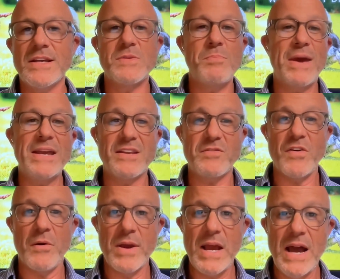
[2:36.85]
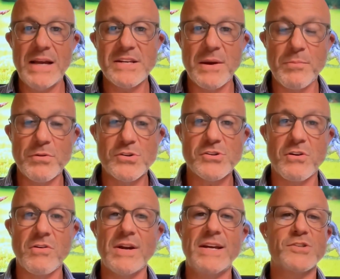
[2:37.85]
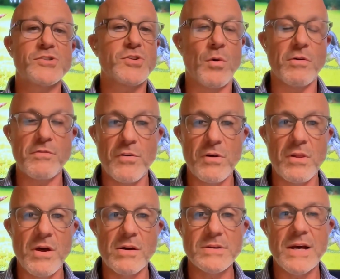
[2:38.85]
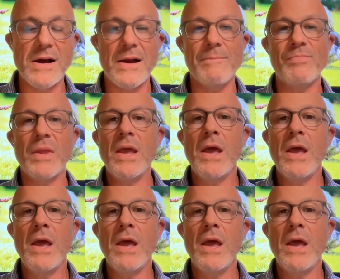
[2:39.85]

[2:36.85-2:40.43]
It's baked at very high temperature. It's stored for a long time.